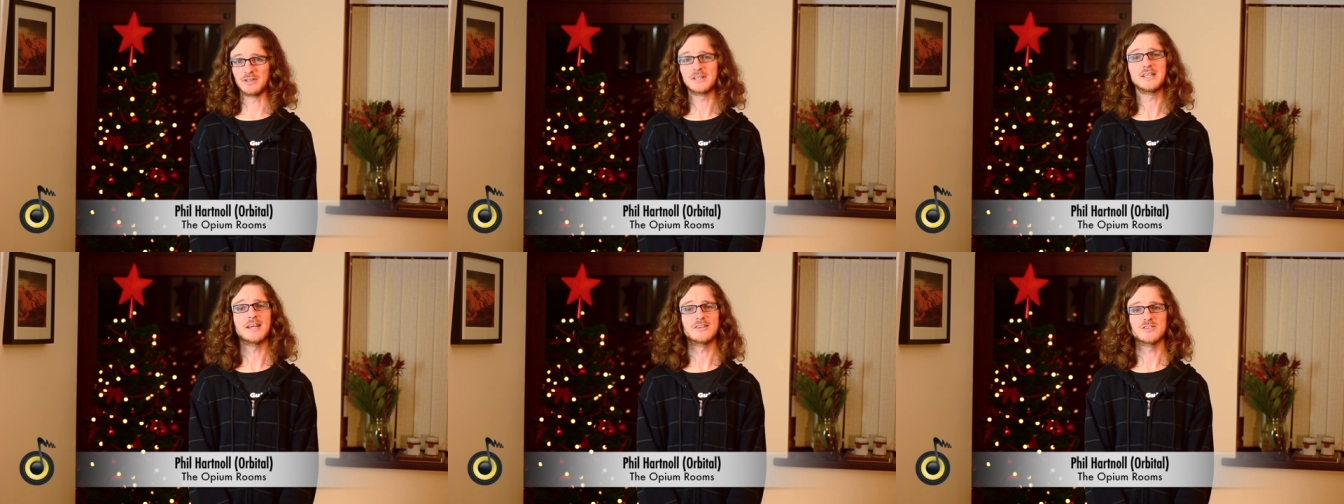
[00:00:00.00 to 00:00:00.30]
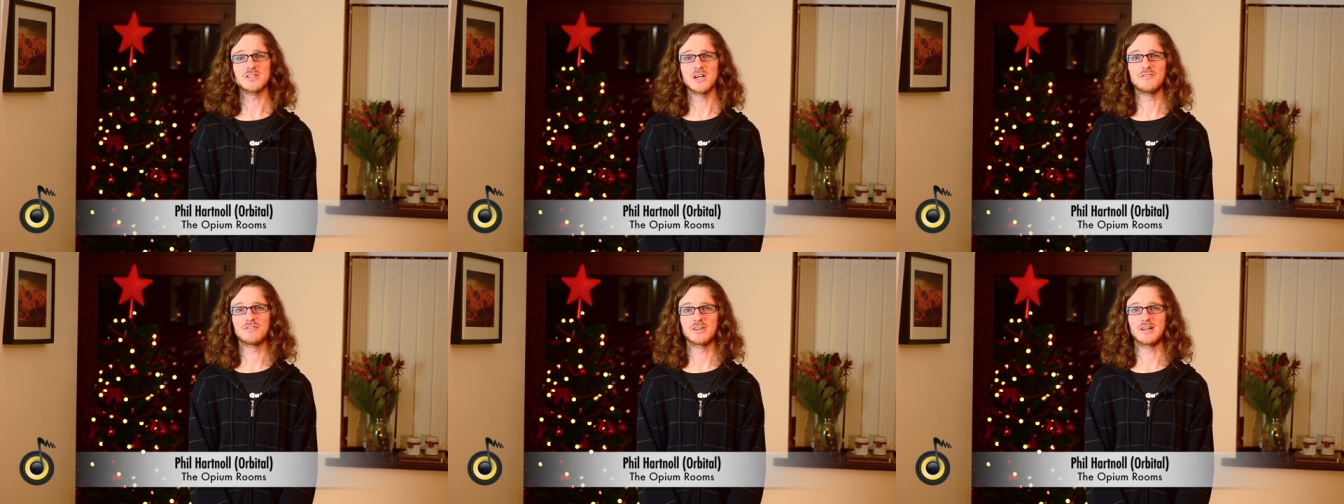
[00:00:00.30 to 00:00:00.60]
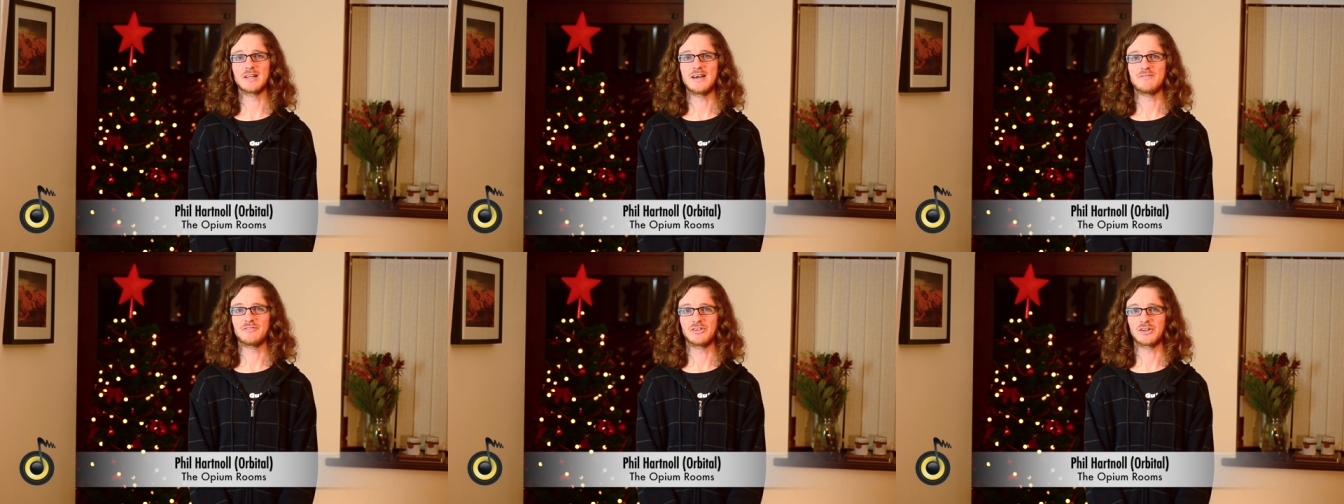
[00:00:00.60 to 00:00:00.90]
It kicks off at
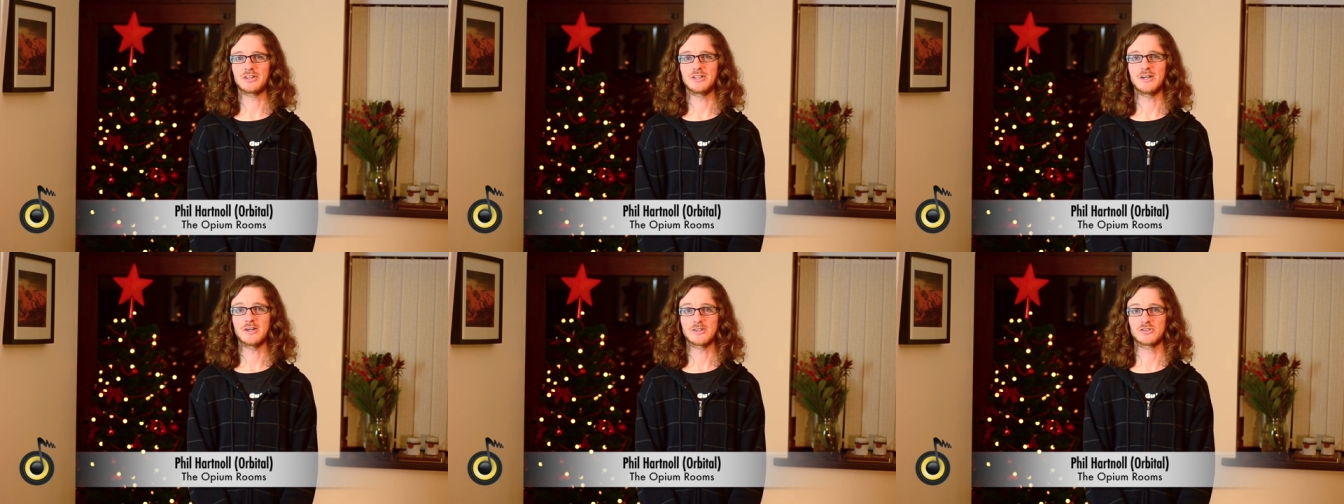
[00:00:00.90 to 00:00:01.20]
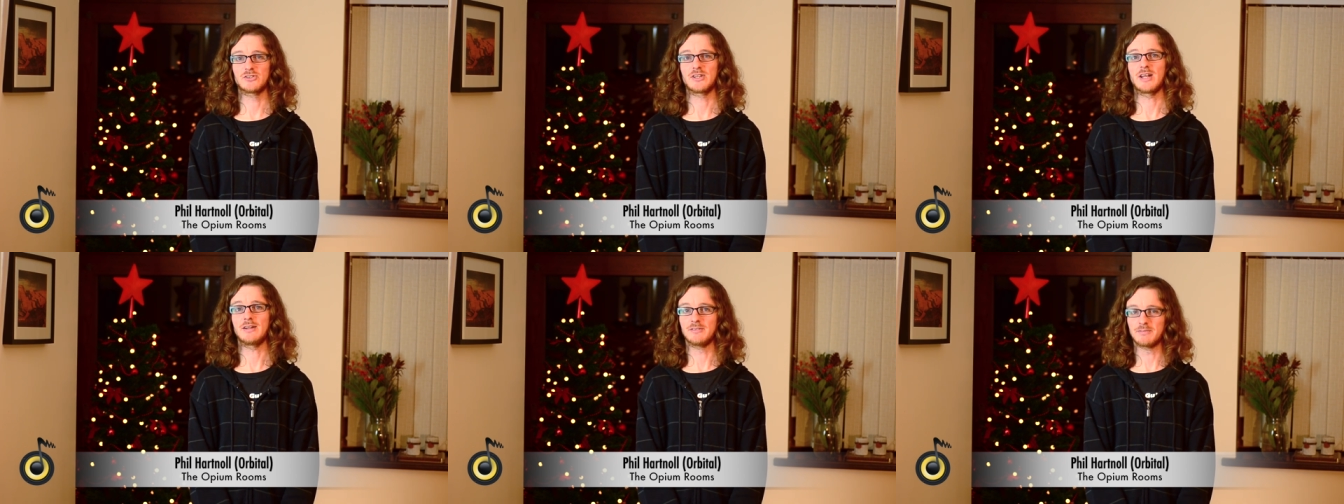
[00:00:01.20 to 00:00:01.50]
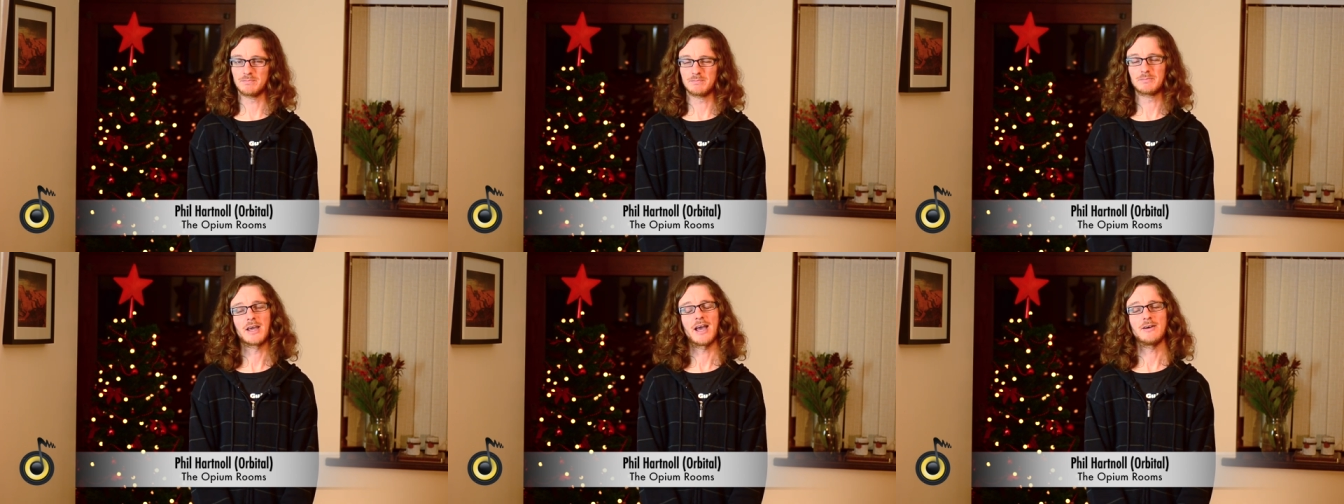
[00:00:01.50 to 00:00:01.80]
11 o'clock, so that
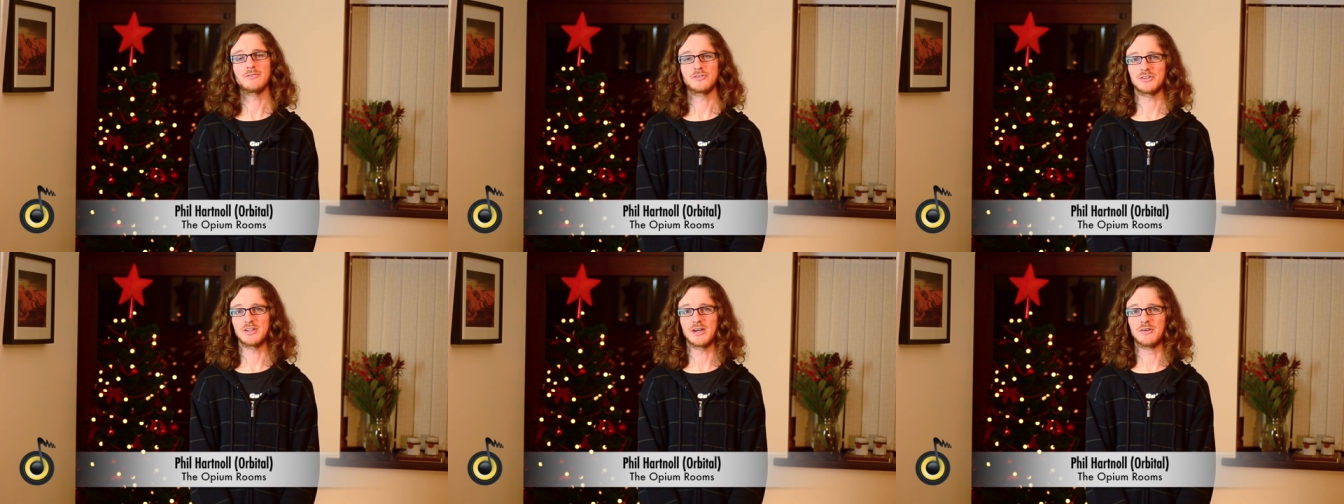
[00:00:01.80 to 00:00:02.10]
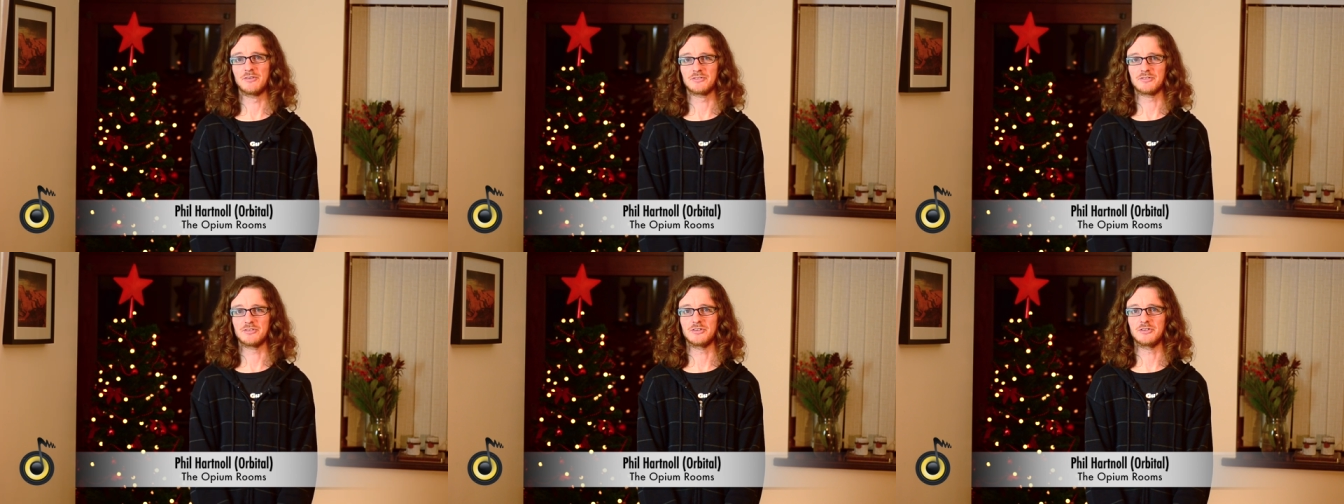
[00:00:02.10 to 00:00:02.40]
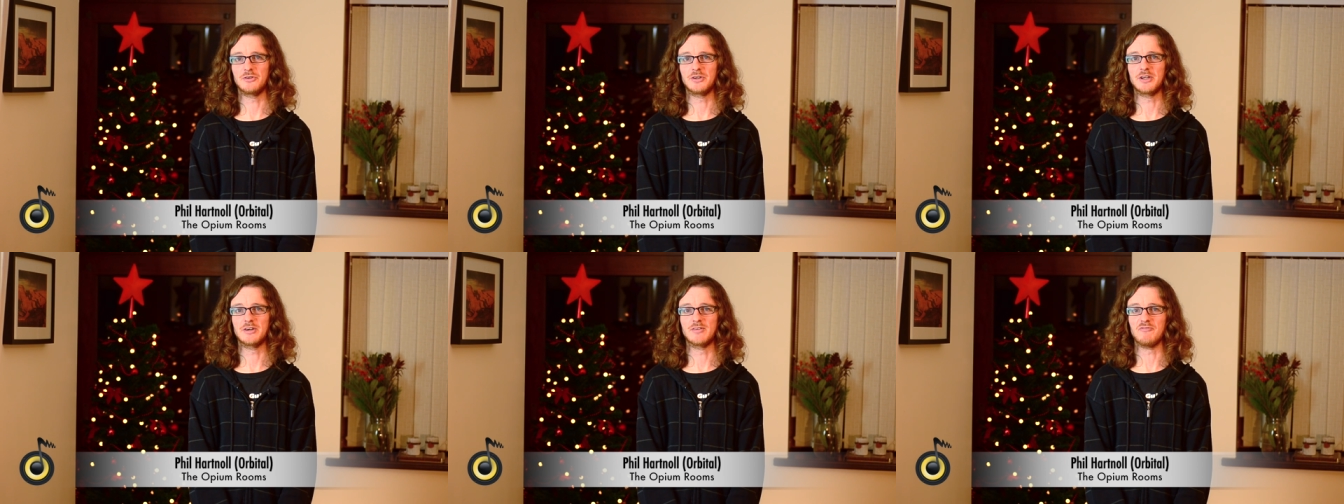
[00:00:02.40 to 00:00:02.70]
will count you down into the
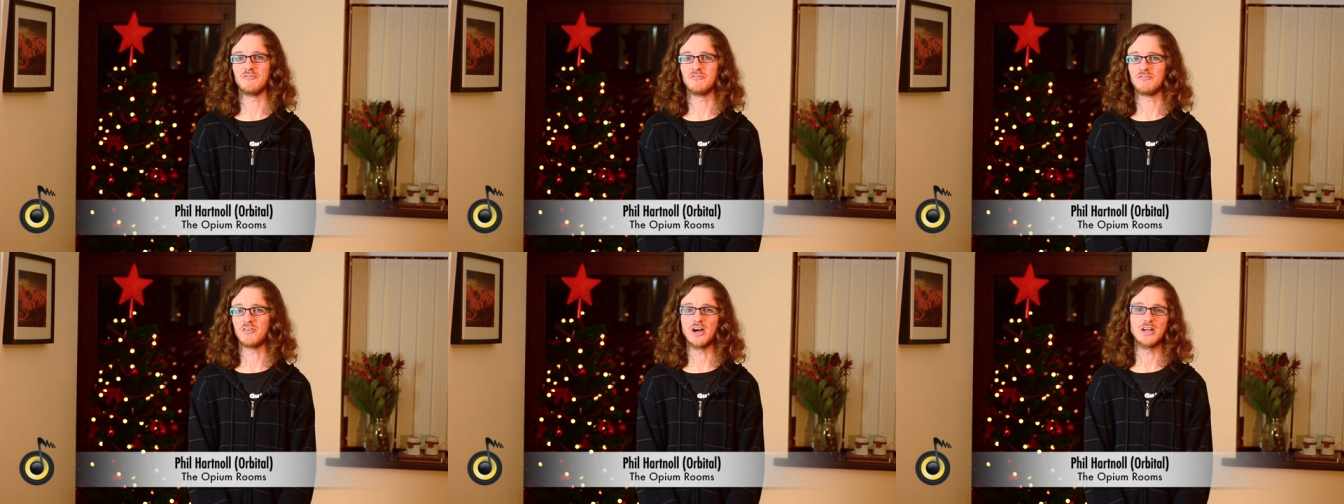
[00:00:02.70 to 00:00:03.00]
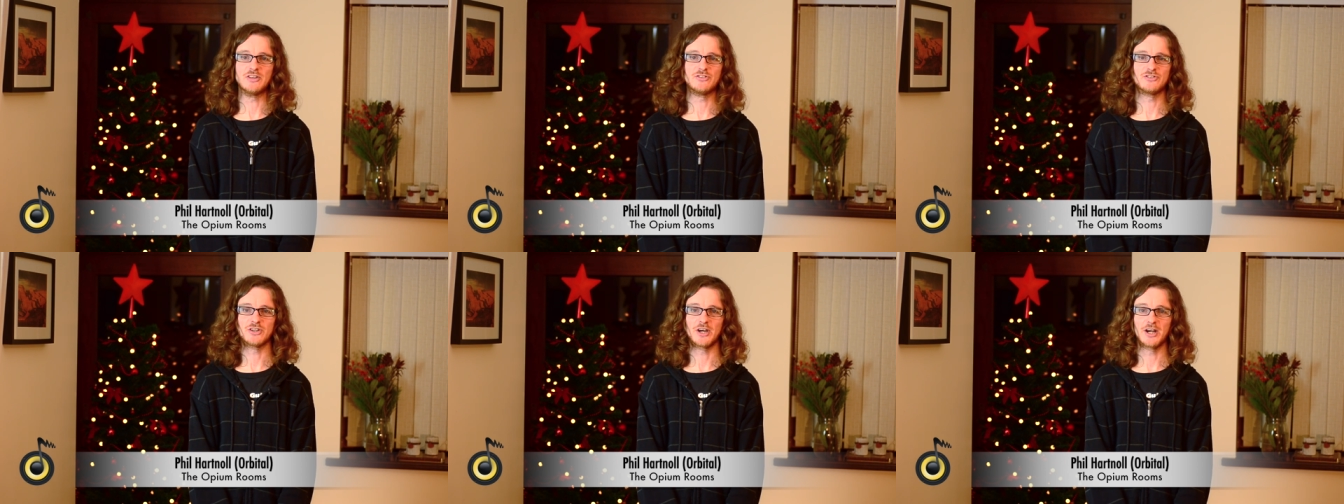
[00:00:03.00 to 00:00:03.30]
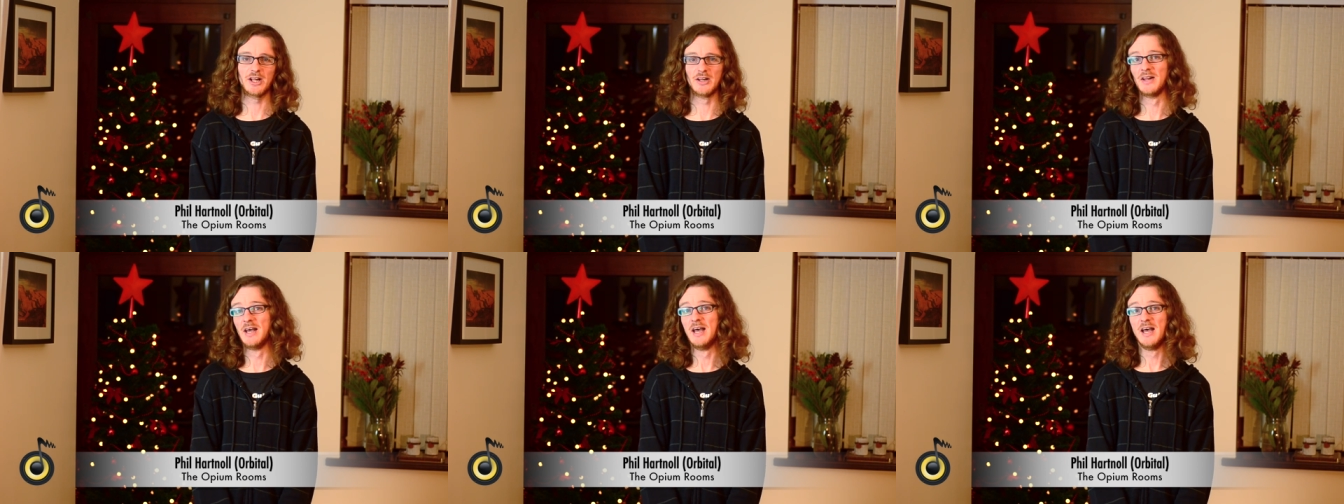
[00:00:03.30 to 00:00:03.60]
new year in fine
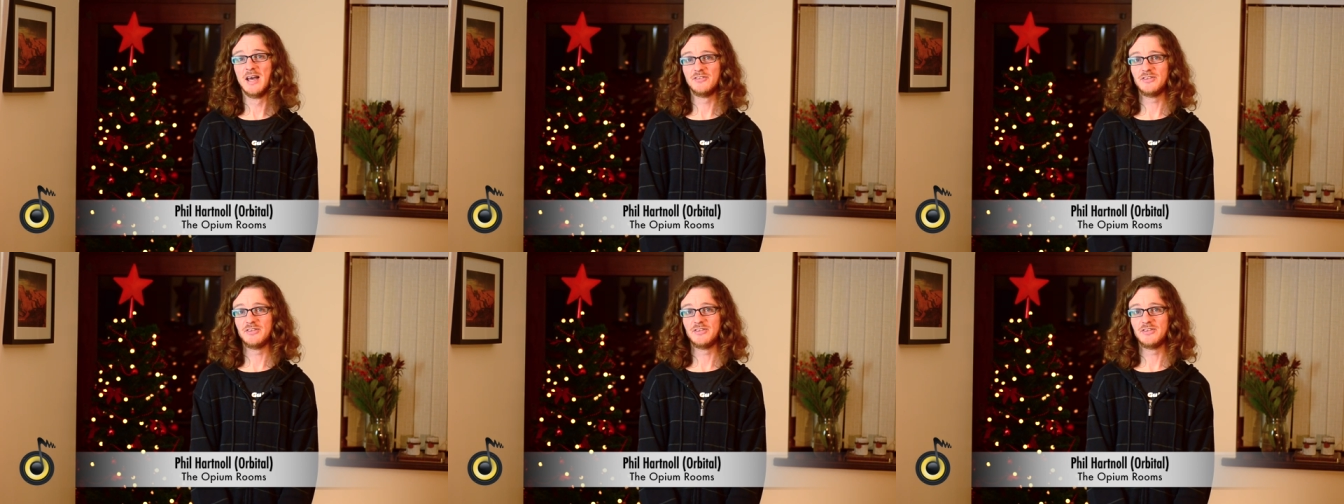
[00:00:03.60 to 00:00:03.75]
style.